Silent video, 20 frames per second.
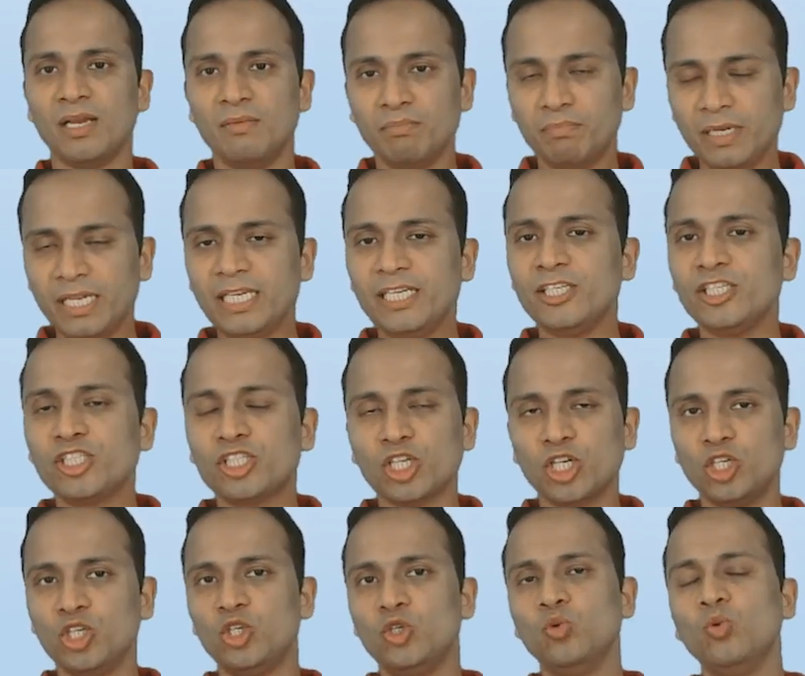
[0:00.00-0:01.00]
Please
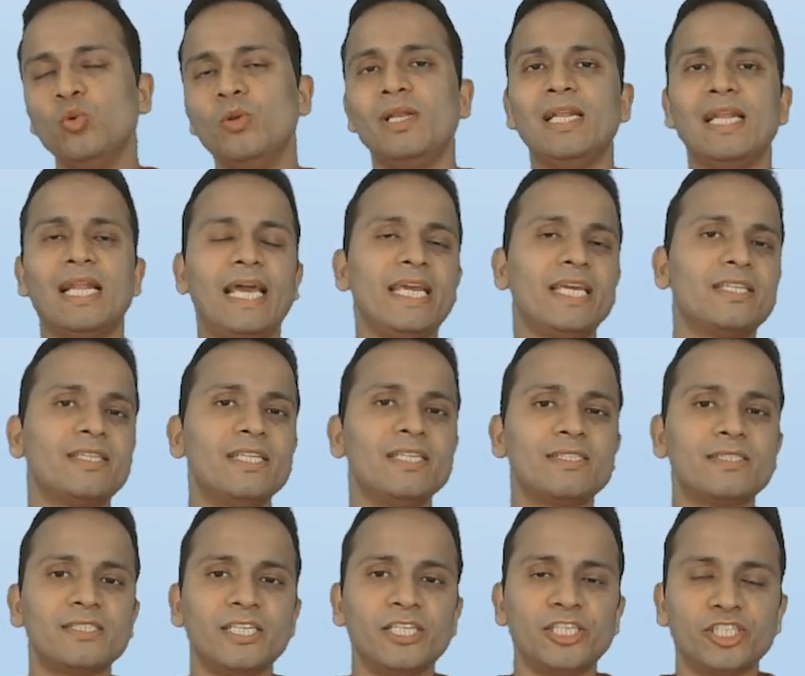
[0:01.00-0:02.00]
do like
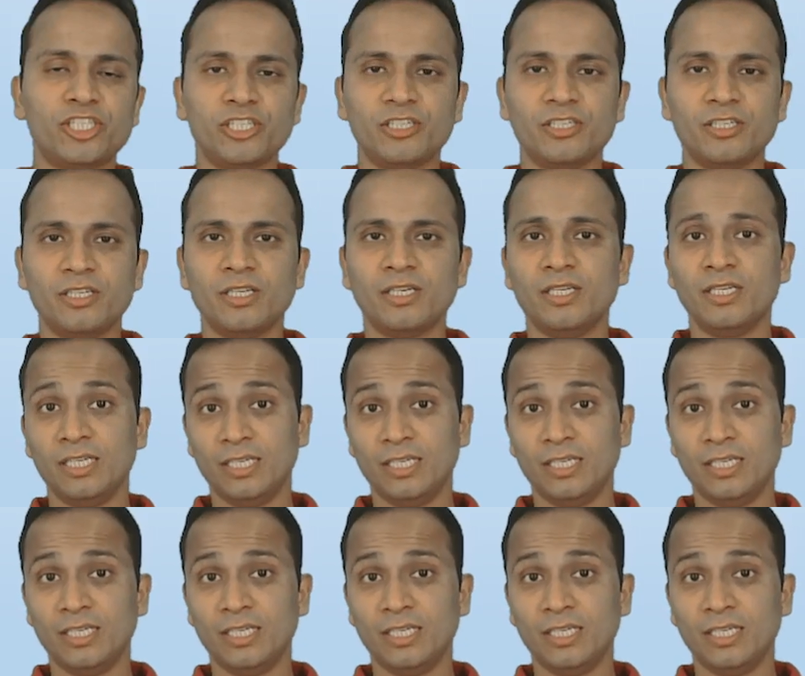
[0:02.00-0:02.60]
this session.